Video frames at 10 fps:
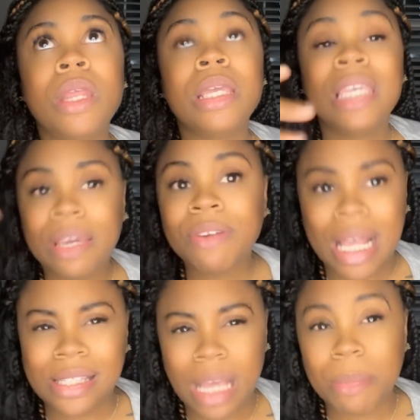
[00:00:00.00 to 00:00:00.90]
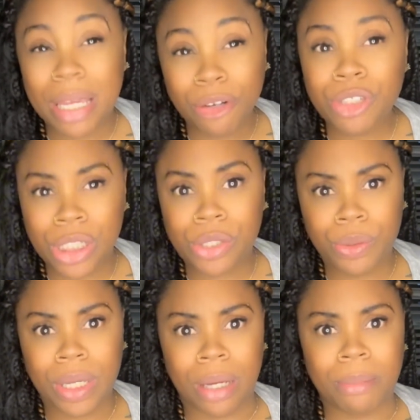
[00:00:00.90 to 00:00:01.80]
giving that same energy to
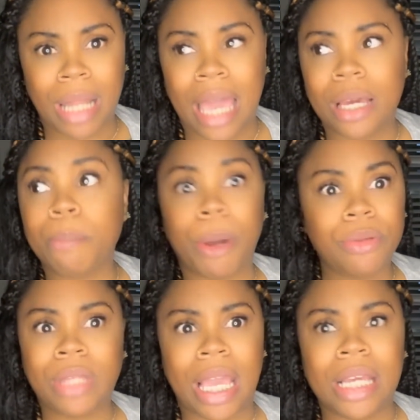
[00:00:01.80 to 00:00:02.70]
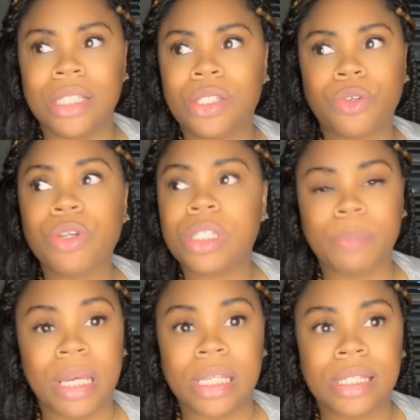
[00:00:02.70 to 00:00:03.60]
him. Like birthdays,
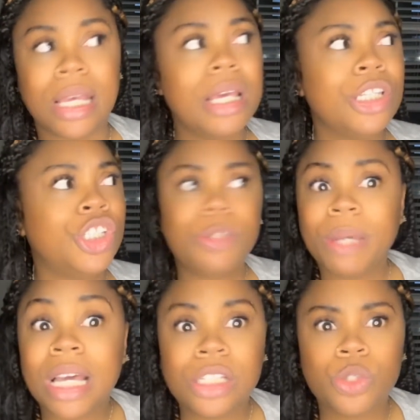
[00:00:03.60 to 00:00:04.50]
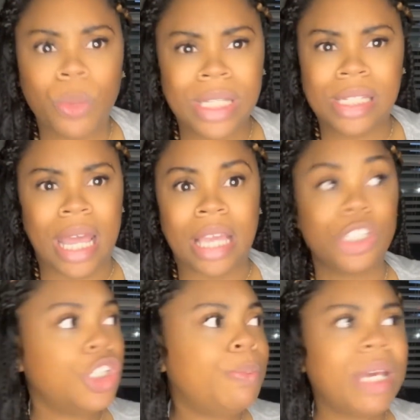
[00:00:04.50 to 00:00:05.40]
Christmas, just because it's Wednesday,
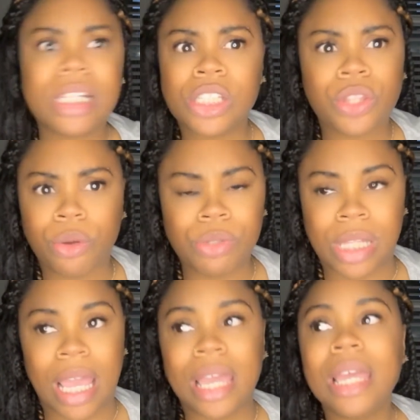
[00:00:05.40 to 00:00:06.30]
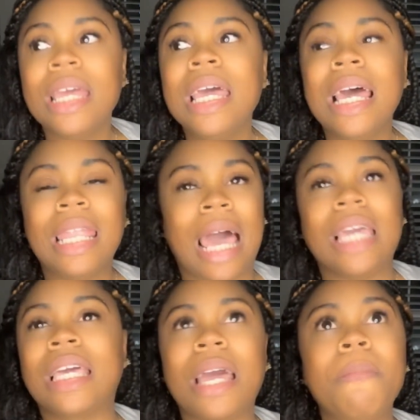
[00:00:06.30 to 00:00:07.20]
just because it's Thursday. Like,
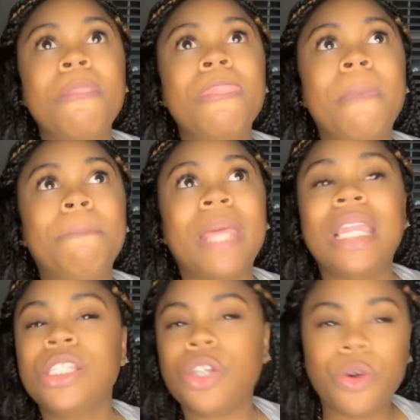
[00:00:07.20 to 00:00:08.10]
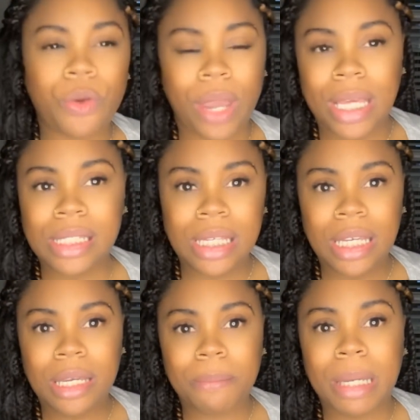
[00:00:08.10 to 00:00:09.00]
and it's so
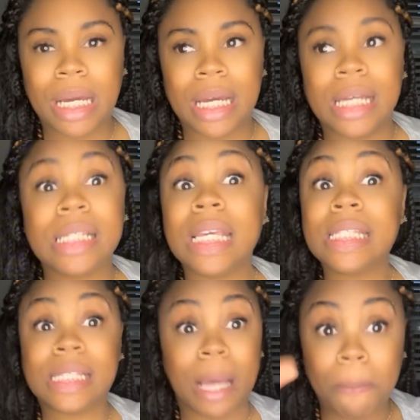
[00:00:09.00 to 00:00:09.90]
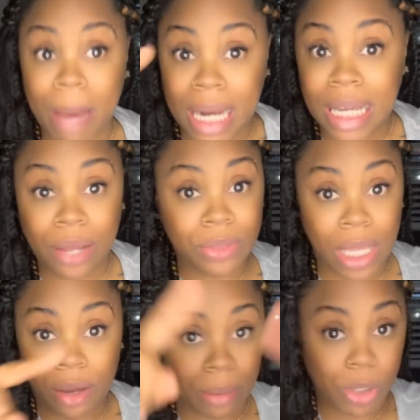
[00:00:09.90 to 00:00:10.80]
crazy because it's somebody out
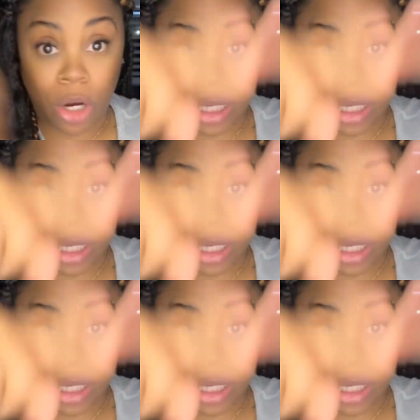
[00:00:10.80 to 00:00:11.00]
there, I'm talking to